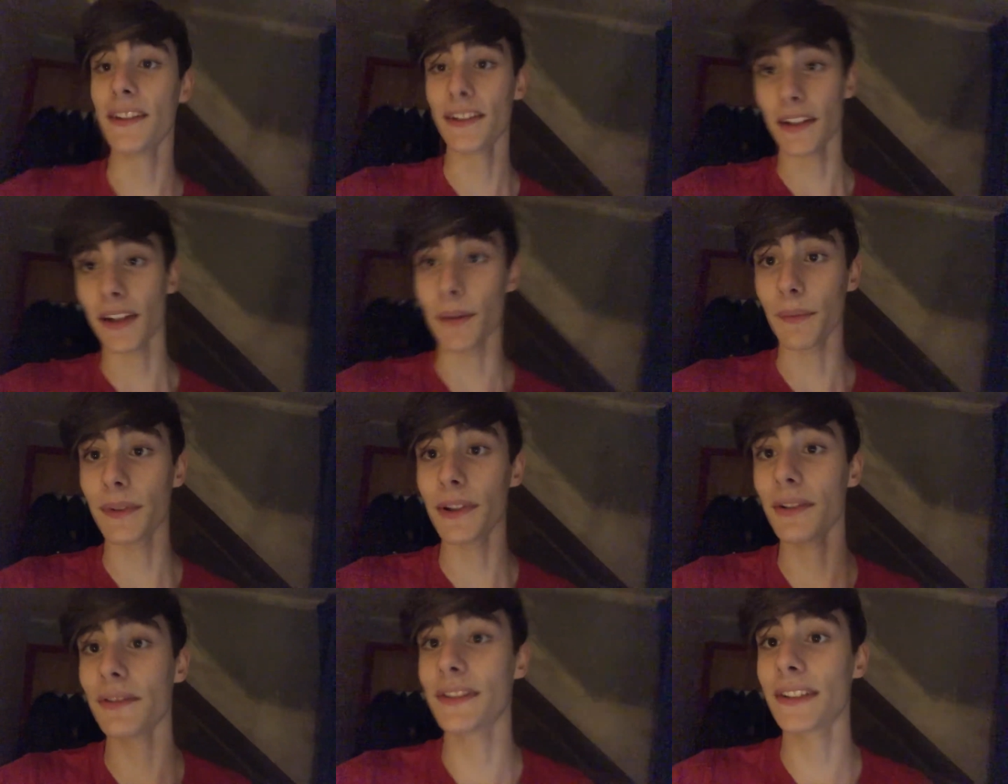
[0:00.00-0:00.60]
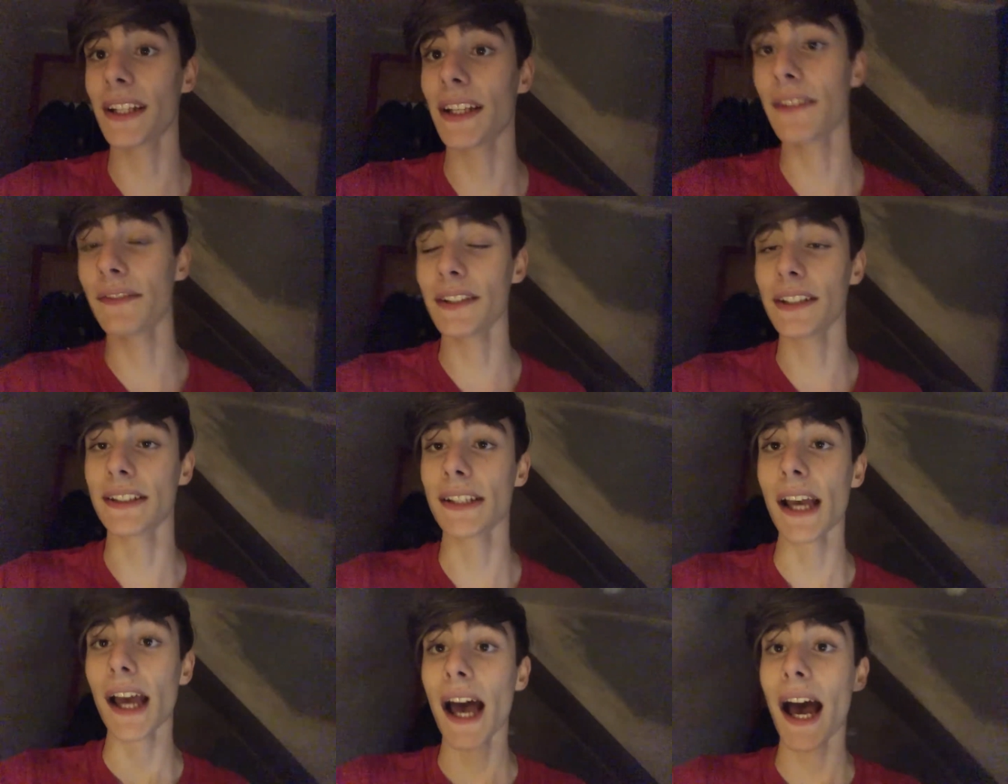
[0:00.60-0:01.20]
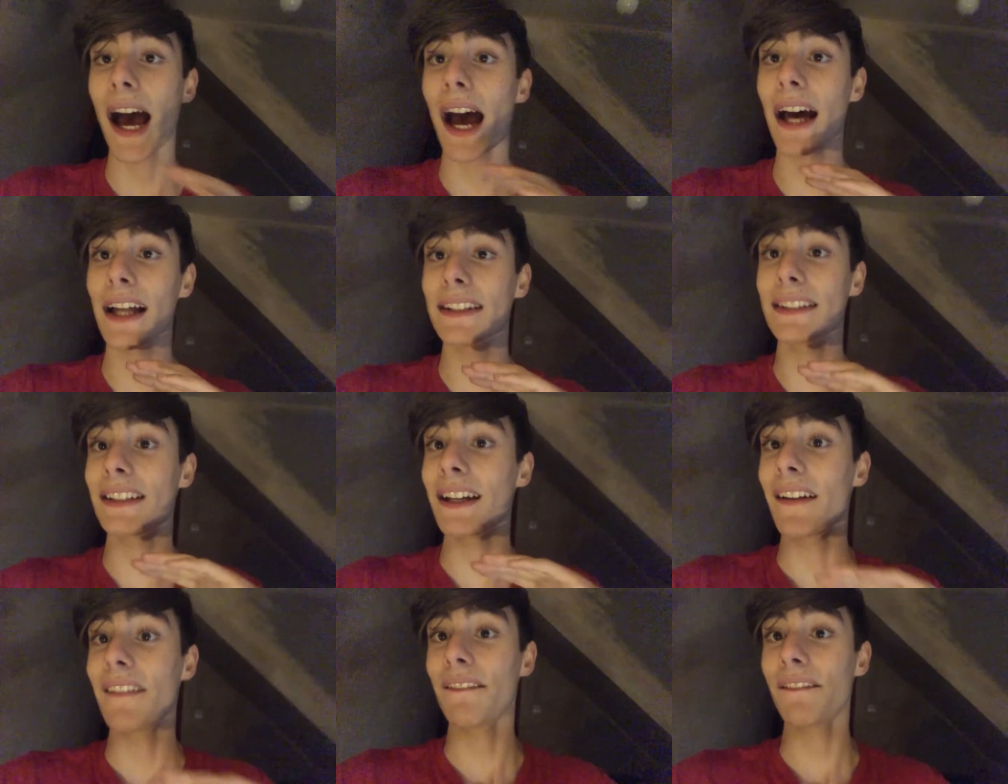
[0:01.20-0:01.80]
you know, my new series,
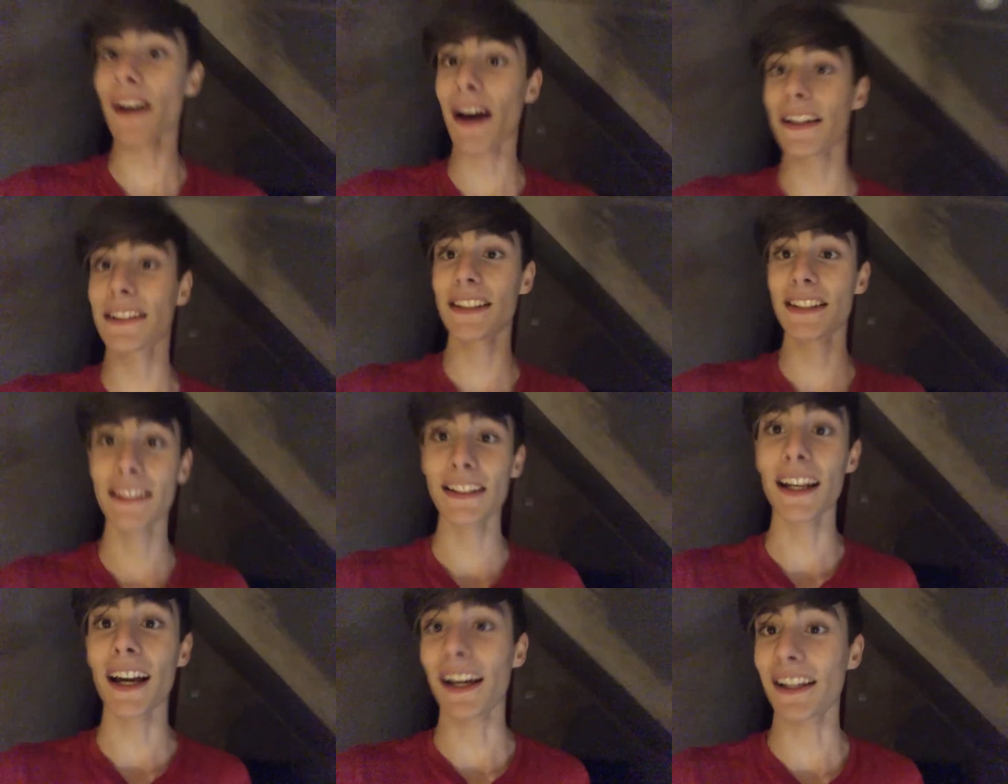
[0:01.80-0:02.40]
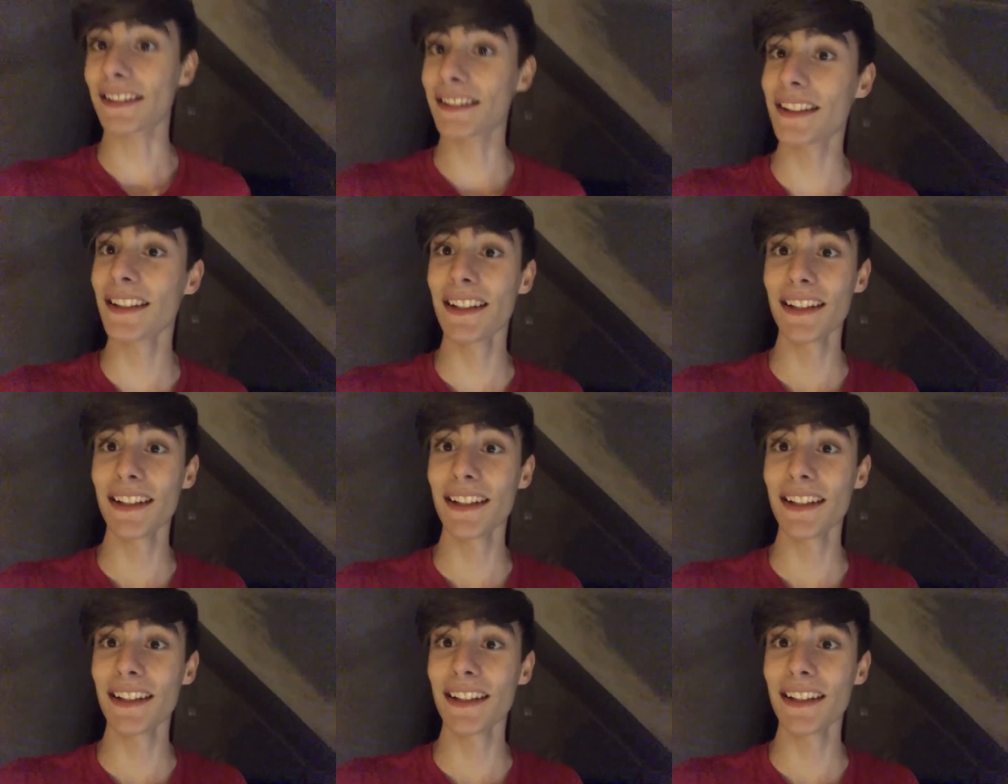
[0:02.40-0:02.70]
and that is that.